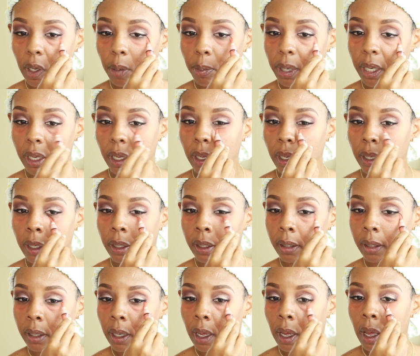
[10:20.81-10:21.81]

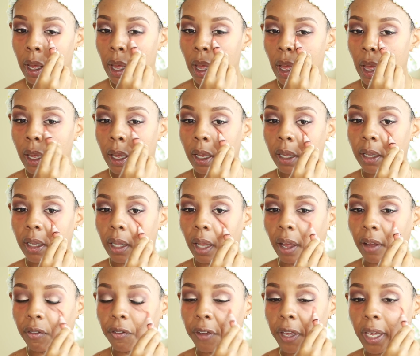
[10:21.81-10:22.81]
Because
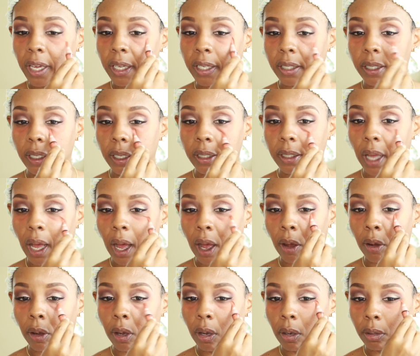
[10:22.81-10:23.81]
like for instance,
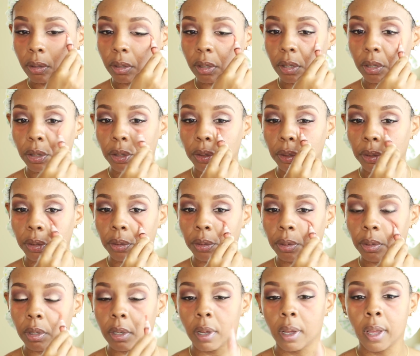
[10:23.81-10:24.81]
I'll go
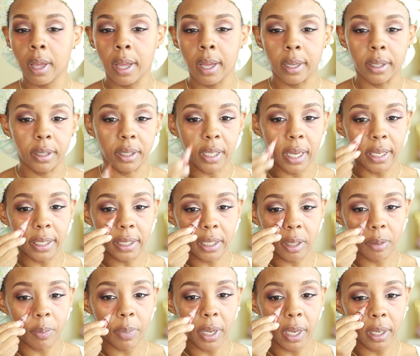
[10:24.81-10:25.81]
to
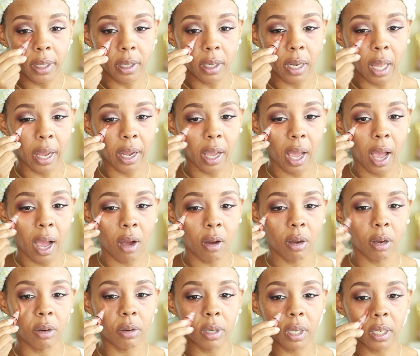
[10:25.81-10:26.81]
JCPenney, like
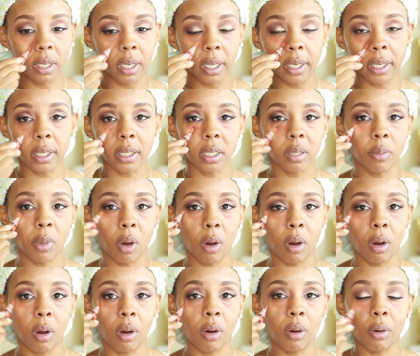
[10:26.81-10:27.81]
I'll go to Lenox
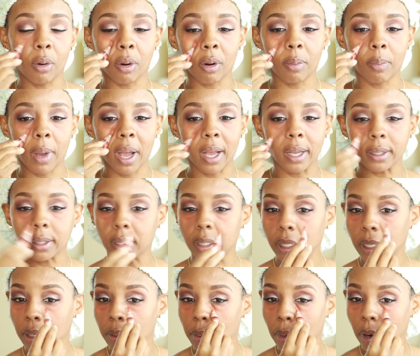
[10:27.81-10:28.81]
Mall or Ponce
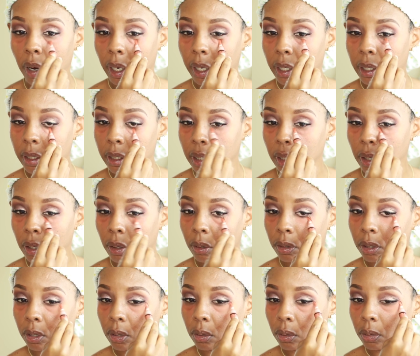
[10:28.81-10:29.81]
City Market to go
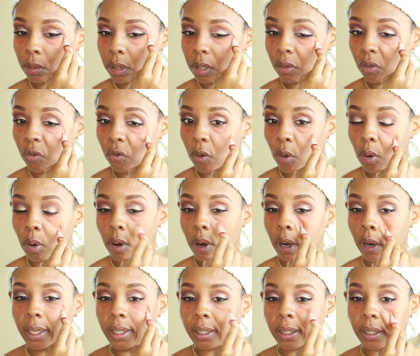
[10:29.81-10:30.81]
to
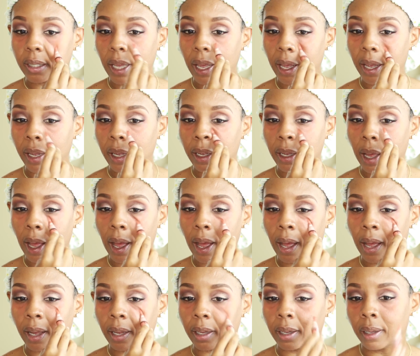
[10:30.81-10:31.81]
Sephora, and say
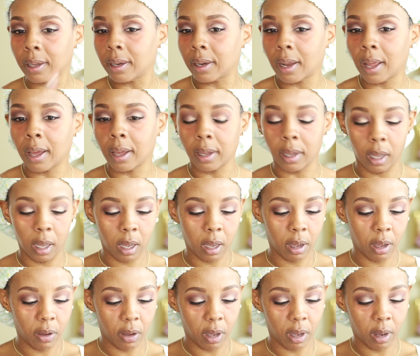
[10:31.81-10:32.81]
I get like
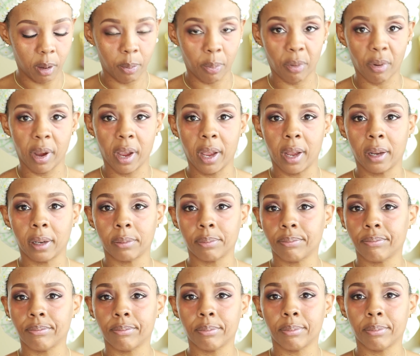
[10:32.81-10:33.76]
a brand